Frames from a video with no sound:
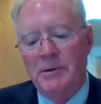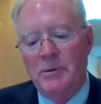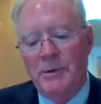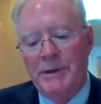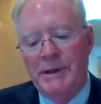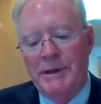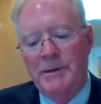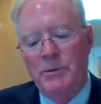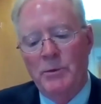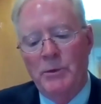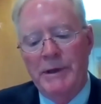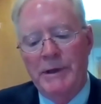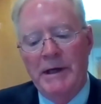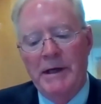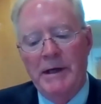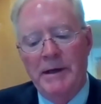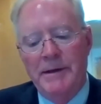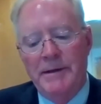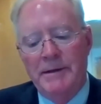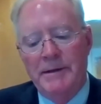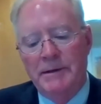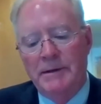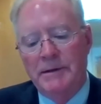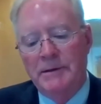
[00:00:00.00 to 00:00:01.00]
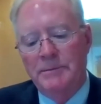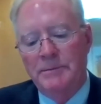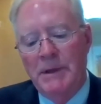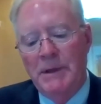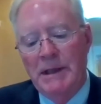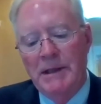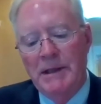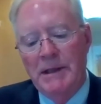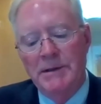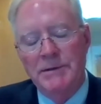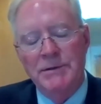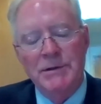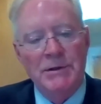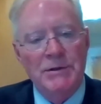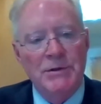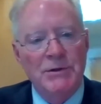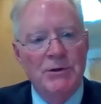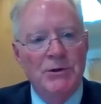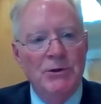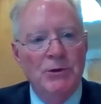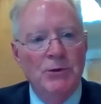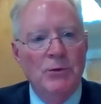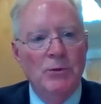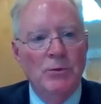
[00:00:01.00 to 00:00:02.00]
We had just
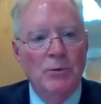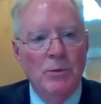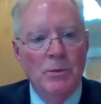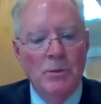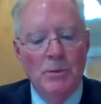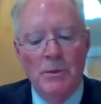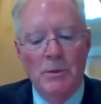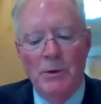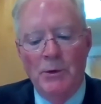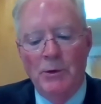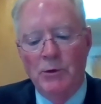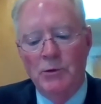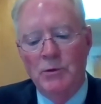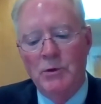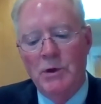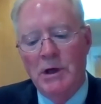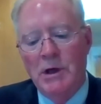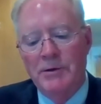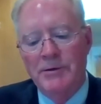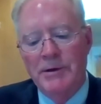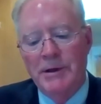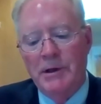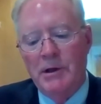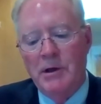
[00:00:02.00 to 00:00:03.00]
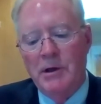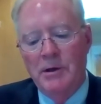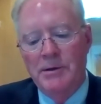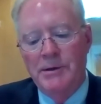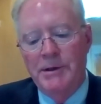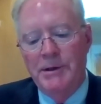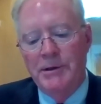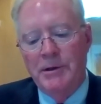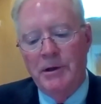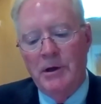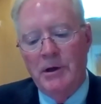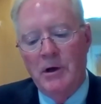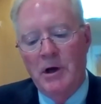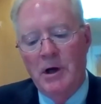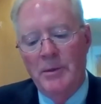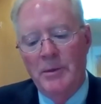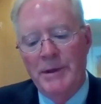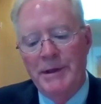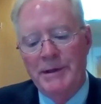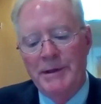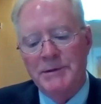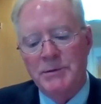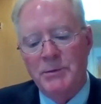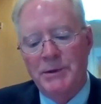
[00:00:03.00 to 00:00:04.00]
two new current year
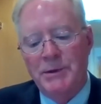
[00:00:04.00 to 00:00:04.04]
comments.